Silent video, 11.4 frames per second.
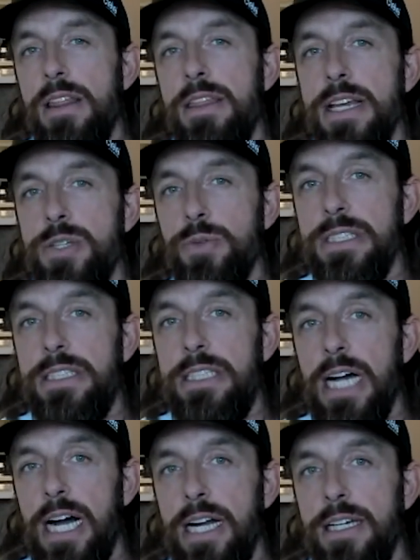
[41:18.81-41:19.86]
This was
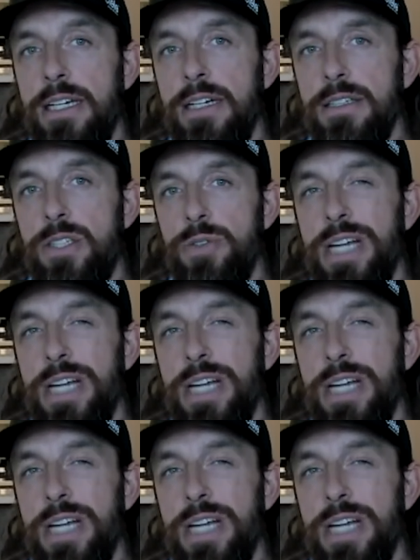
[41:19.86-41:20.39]
done, so